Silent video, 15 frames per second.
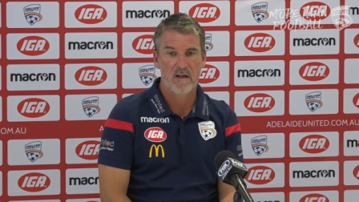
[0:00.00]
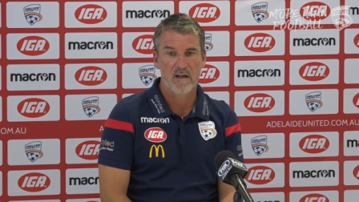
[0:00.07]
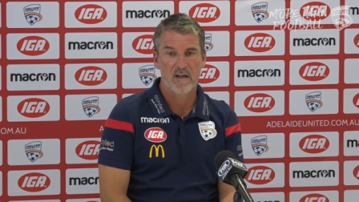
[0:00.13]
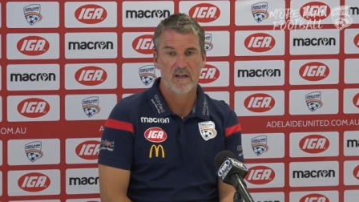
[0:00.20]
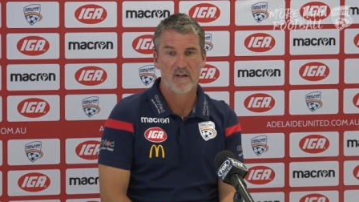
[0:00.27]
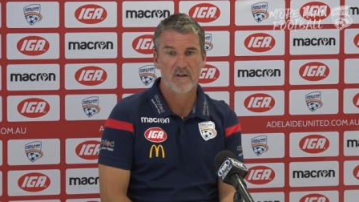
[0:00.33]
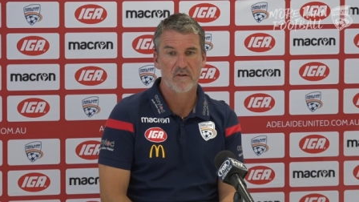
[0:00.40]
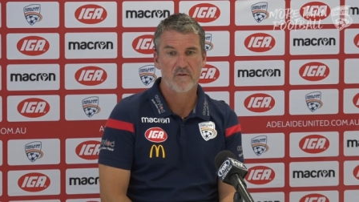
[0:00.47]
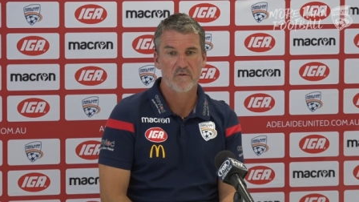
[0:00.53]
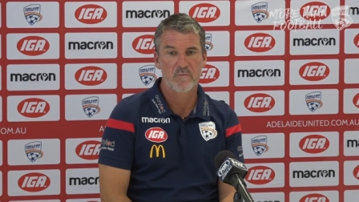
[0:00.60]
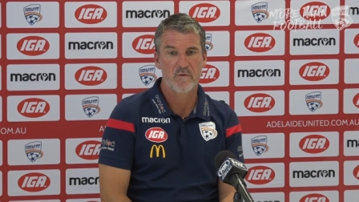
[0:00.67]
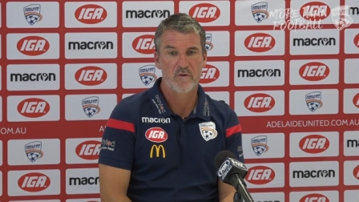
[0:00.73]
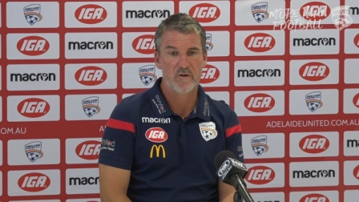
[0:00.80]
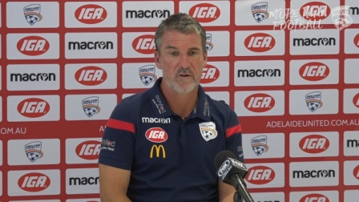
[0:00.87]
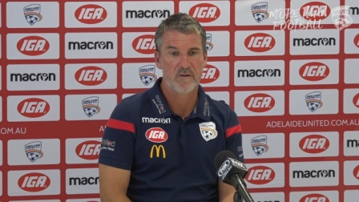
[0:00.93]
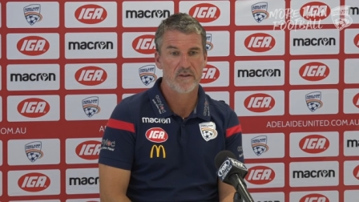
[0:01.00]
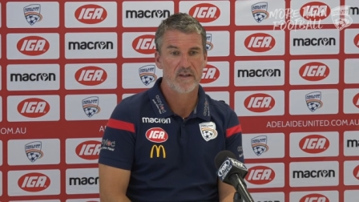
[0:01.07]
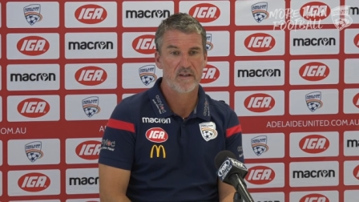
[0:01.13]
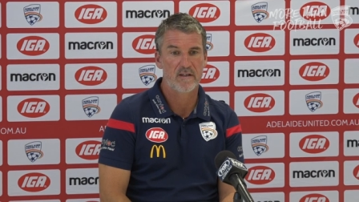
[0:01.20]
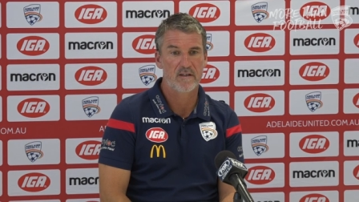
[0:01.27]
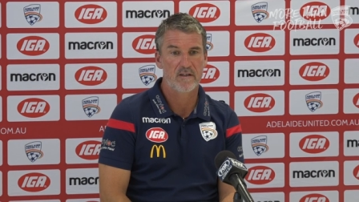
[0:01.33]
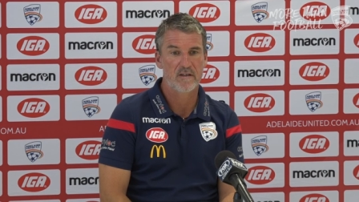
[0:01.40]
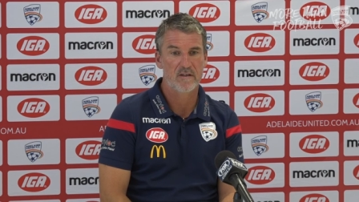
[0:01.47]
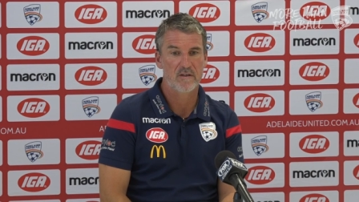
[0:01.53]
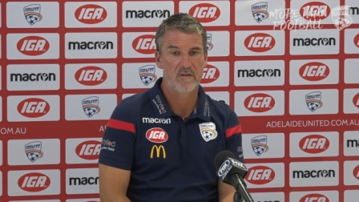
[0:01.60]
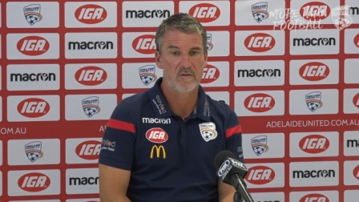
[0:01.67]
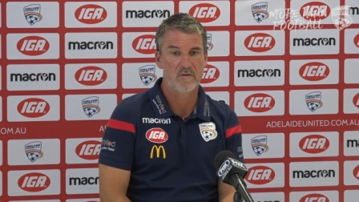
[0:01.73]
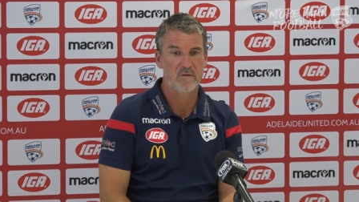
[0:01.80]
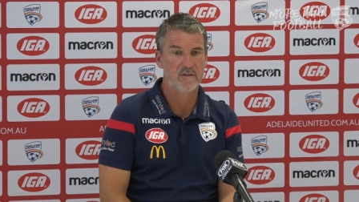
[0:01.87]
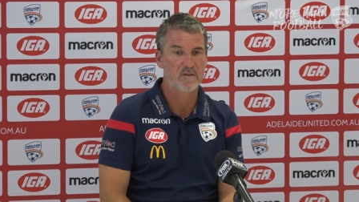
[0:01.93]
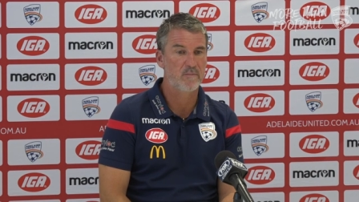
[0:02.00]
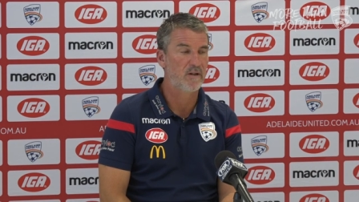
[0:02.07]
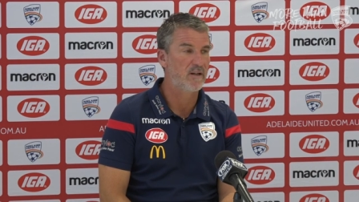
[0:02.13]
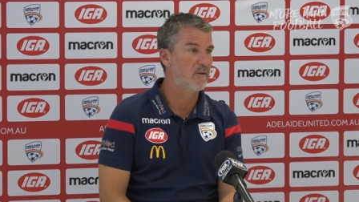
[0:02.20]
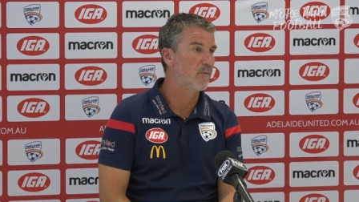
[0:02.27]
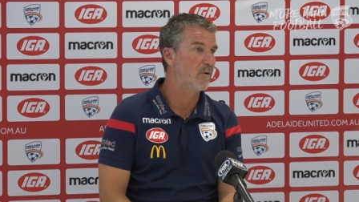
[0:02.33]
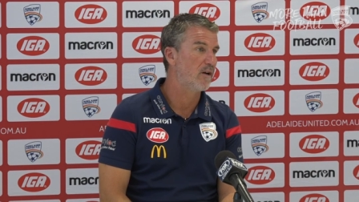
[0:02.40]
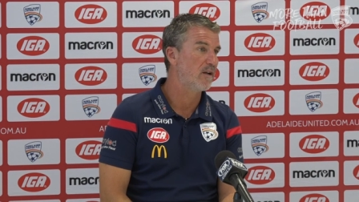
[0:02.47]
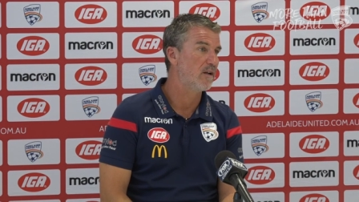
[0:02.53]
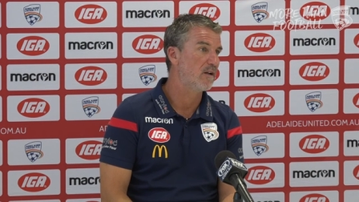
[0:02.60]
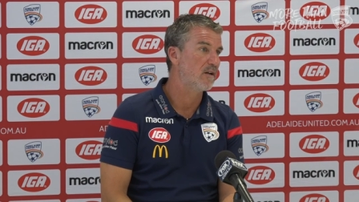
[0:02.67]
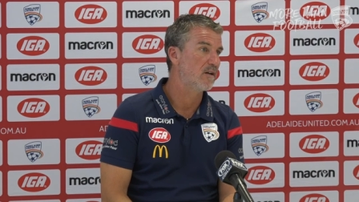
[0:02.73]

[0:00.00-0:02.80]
I cannot do more than to explain why.